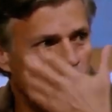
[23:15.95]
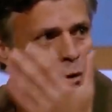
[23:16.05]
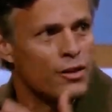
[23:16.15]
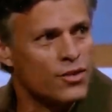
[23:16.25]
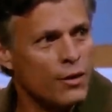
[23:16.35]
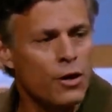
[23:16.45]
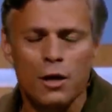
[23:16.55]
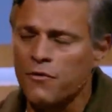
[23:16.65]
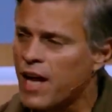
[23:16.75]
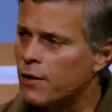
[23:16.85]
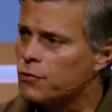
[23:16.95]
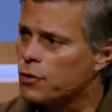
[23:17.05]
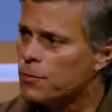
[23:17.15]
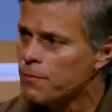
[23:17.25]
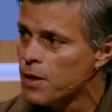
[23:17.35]
our executive
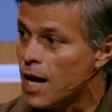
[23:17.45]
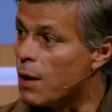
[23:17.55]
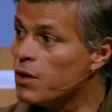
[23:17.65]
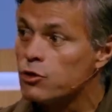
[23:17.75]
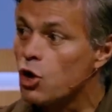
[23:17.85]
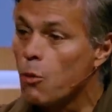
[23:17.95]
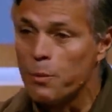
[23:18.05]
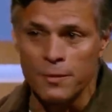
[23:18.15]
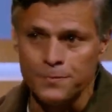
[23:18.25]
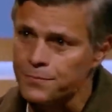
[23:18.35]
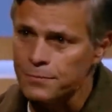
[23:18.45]
council, and it's open.